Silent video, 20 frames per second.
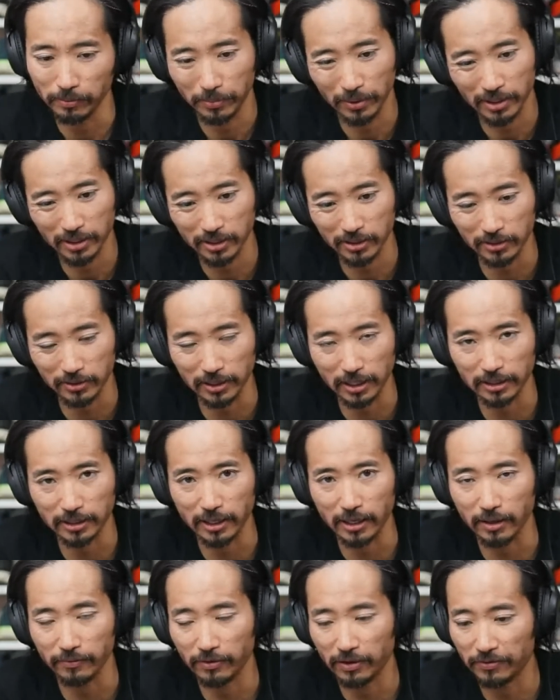but it's still got
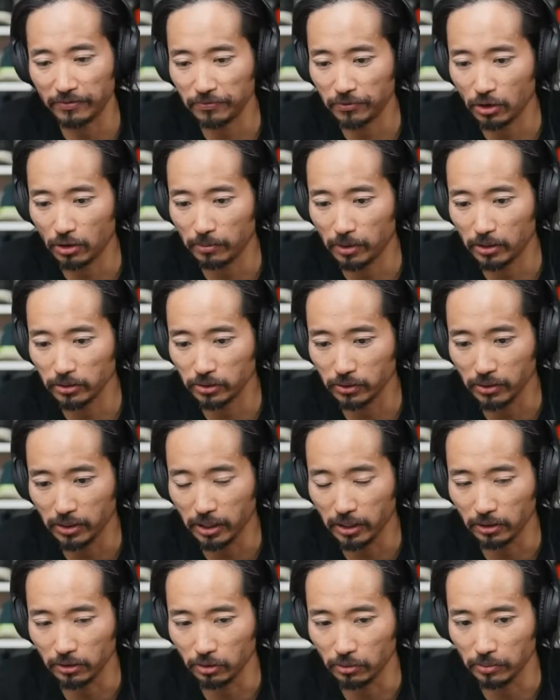that FF turbo, so you
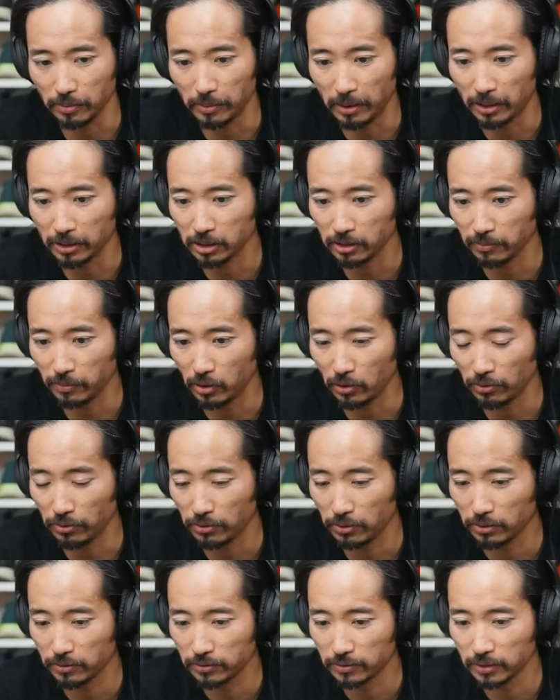get a little bit best of both.